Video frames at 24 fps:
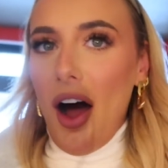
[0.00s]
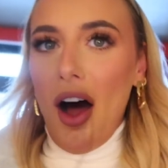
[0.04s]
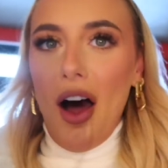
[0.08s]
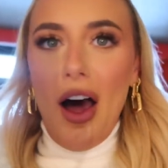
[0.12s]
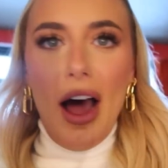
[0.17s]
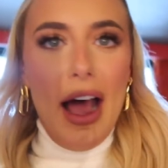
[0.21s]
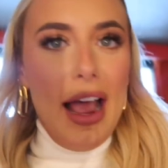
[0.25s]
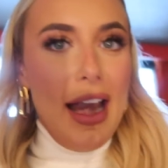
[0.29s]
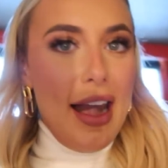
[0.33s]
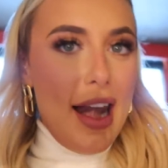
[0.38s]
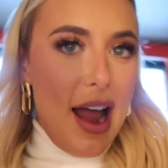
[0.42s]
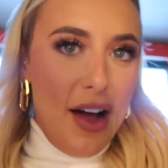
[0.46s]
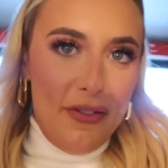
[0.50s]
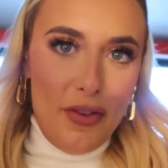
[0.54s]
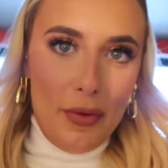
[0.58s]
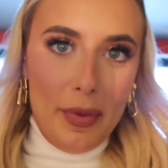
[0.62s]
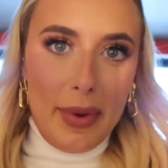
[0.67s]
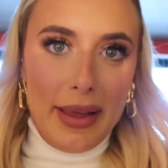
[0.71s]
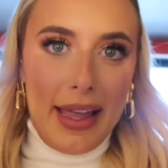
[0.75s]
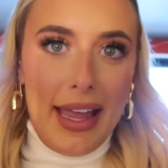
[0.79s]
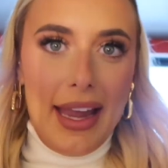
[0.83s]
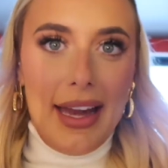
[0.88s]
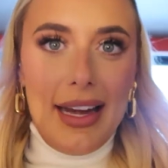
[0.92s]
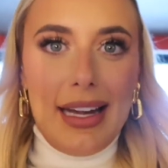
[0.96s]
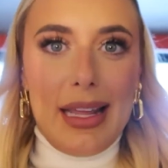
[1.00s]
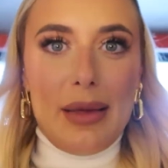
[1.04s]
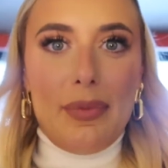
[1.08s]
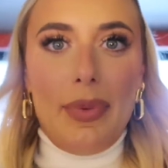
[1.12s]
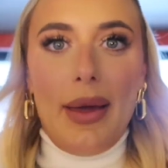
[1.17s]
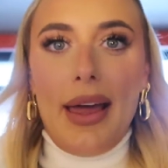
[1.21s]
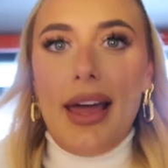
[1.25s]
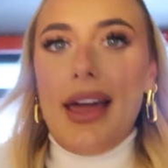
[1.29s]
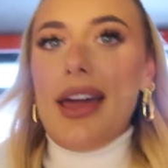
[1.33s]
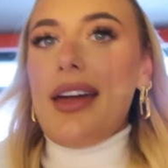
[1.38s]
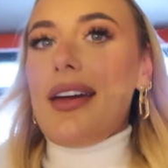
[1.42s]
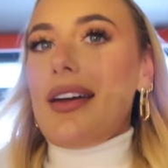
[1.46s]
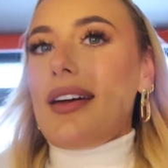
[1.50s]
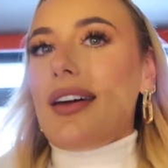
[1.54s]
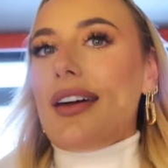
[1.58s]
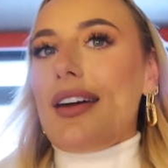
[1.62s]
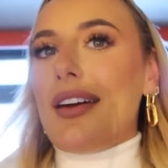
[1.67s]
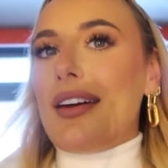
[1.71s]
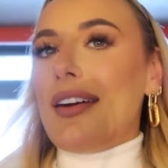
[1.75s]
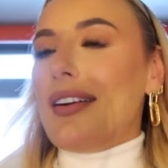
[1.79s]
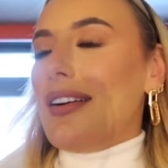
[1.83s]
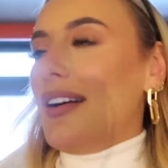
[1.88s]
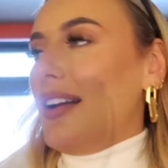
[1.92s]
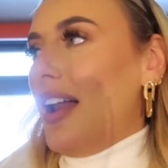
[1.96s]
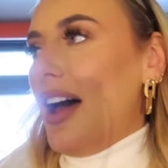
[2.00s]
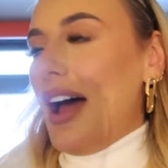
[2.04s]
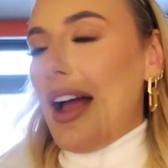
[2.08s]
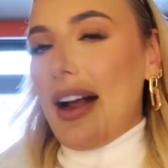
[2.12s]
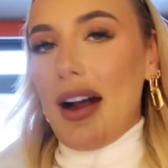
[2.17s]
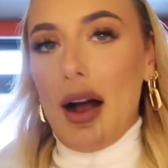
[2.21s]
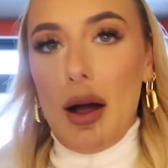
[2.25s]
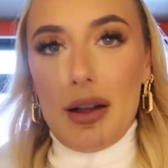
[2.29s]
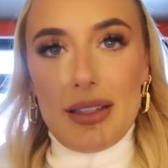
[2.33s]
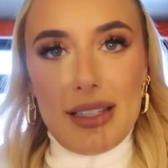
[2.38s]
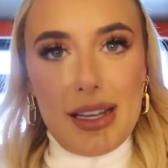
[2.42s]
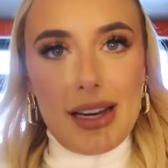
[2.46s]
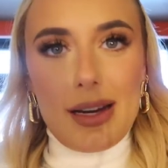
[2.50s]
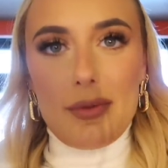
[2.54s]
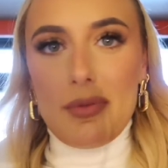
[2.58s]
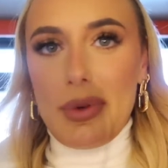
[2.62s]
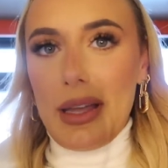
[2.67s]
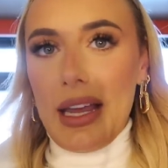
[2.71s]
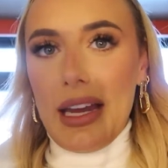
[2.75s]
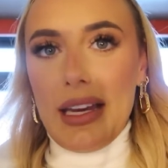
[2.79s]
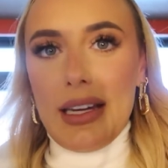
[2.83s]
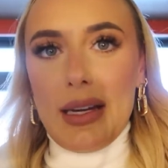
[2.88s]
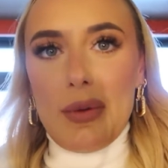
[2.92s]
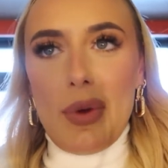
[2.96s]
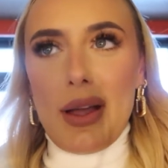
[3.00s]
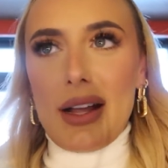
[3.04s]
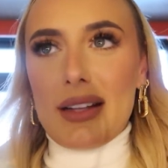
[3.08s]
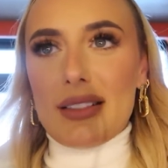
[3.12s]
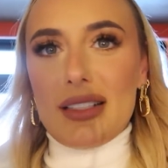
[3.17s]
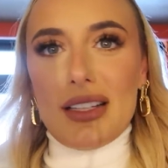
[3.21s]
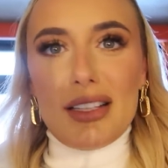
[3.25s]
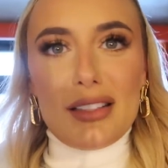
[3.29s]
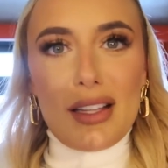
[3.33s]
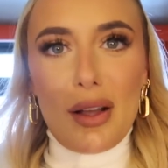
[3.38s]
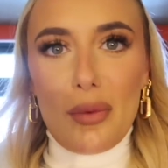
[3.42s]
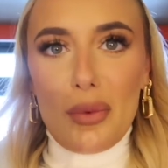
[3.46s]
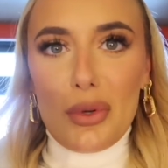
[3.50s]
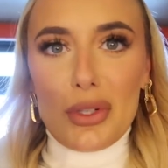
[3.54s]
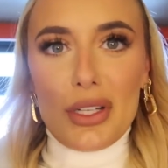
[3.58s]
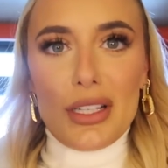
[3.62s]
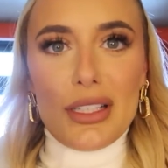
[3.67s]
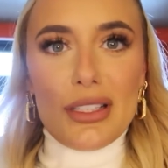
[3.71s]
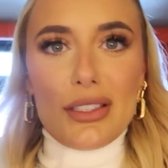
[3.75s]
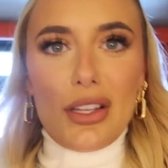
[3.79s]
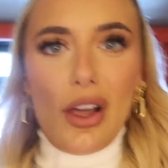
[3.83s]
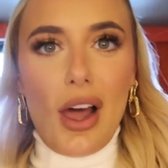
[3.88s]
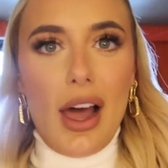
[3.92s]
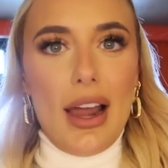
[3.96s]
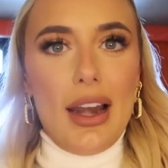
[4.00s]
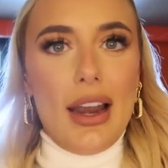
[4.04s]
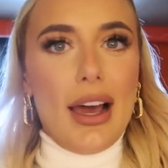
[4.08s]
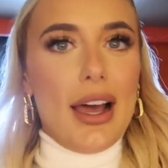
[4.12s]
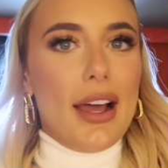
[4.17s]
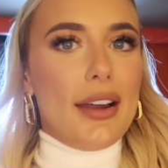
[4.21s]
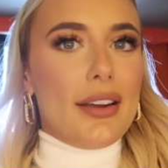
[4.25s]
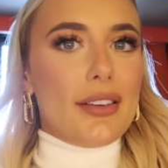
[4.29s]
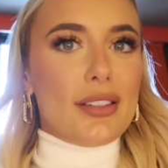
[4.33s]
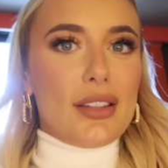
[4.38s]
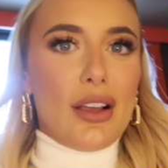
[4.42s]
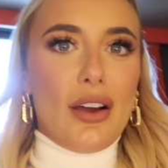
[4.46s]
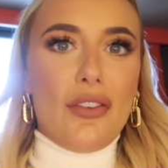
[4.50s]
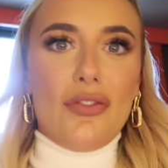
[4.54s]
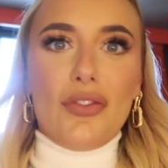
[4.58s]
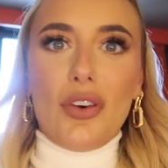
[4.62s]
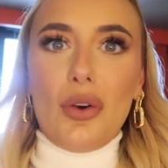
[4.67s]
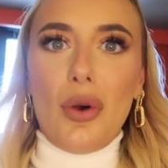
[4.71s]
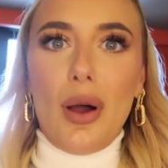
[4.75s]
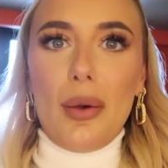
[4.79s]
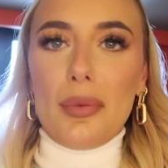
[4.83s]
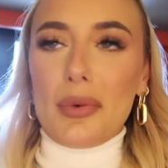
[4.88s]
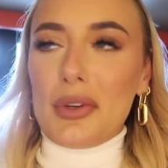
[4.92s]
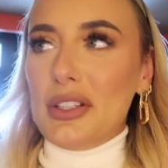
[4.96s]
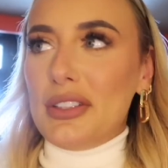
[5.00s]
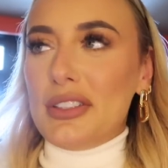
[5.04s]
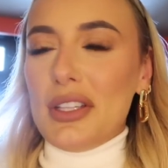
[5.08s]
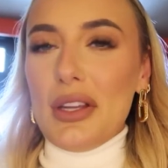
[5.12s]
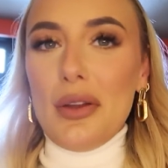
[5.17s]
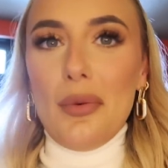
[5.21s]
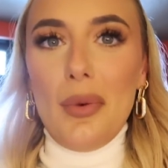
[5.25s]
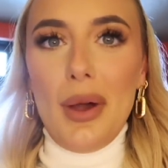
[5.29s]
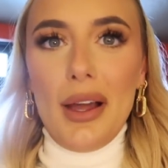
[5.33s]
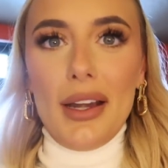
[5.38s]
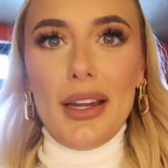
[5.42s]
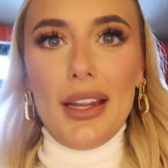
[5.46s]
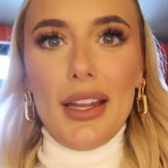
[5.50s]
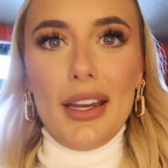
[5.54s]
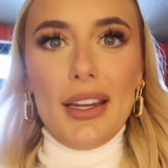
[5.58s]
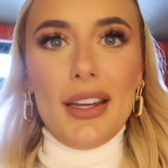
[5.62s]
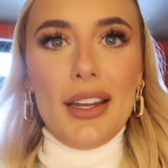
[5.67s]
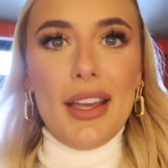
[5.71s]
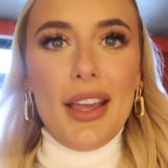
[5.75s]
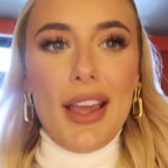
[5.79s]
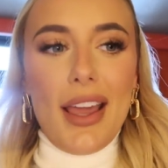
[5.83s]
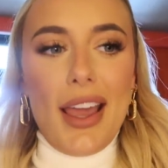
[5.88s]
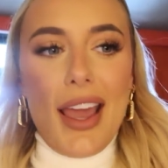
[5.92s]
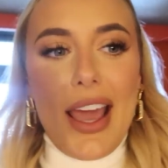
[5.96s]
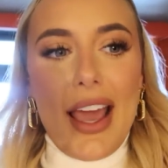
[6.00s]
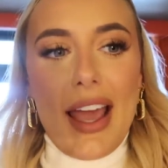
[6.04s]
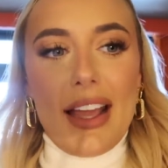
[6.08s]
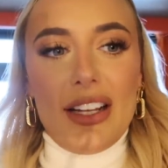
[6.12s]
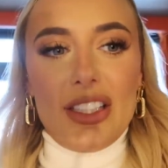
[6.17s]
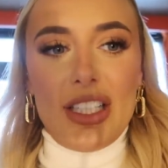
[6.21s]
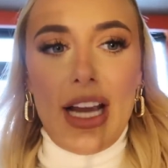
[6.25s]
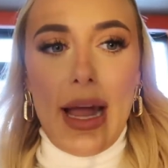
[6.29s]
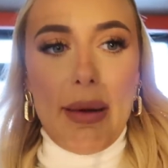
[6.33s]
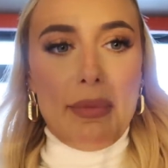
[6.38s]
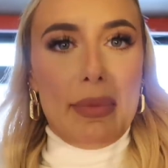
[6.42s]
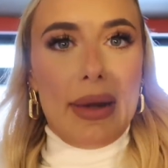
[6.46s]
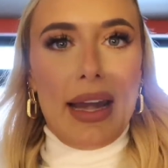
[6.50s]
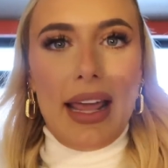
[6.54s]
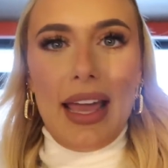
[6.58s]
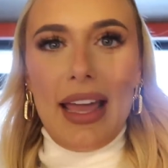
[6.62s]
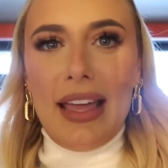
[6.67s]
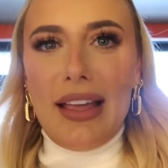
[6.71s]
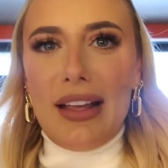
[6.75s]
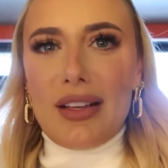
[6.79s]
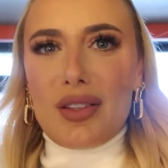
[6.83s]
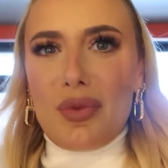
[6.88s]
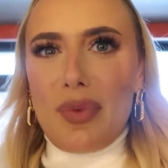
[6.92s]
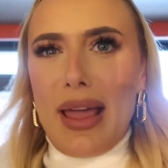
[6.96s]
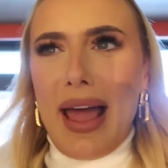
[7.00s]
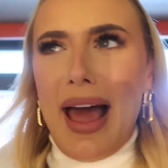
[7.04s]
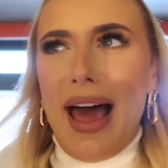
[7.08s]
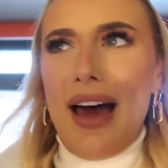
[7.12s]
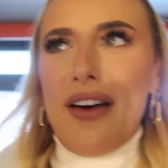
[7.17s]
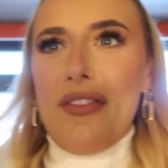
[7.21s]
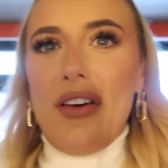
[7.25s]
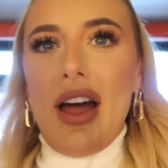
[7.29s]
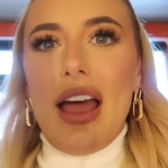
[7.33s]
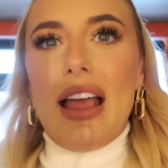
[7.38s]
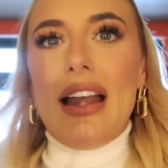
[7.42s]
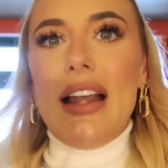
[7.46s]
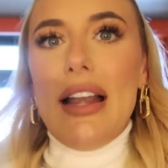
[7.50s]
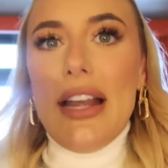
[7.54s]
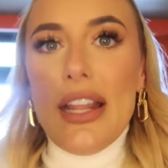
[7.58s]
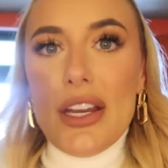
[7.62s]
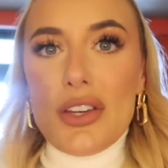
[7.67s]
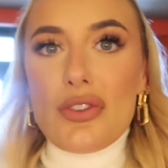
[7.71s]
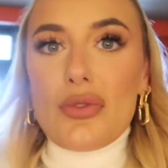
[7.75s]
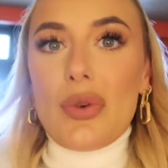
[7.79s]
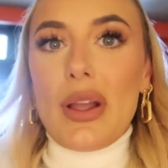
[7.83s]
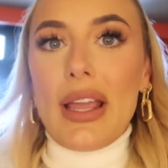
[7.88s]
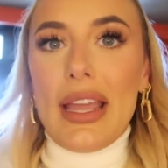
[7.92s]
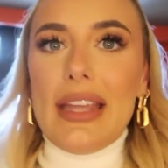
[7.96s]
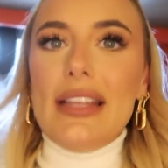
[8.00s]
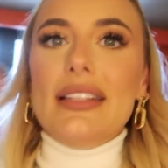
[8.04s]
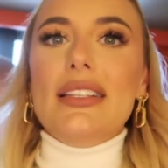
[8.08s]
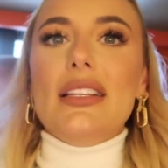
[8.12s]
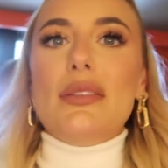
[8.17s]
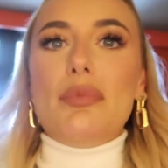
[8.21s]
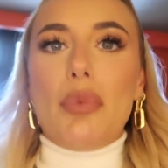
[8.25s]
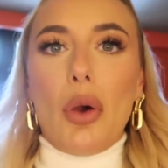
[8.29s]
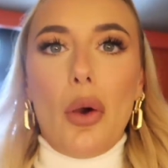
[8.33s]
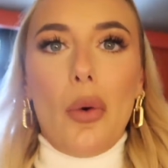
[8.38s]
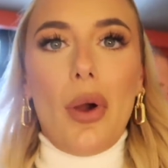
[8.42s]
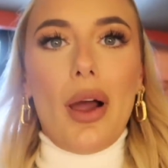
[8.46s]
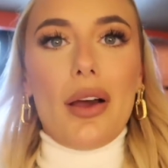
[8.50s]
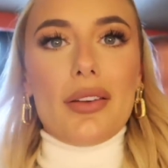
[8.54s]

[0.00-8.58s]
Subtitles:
I love a bikini pic. Like, I take bikini pics as I would in Thailand. So I thought I'm going to do one in Chamonix because we have a literal heated pool